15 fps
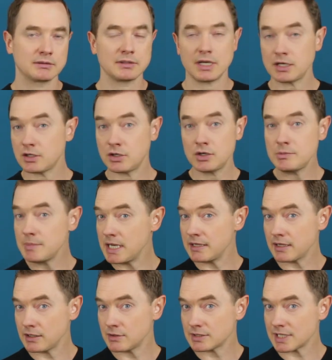It could mean
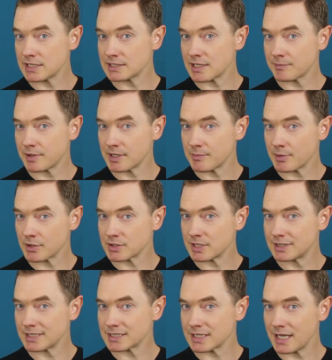that you said something the person
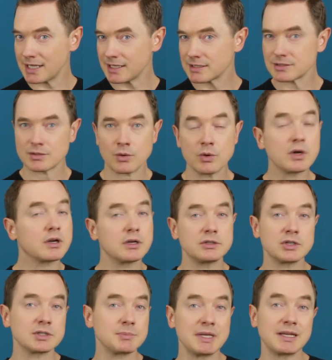dislikes, or it could
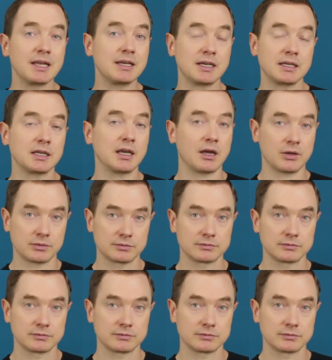just mean they need to go.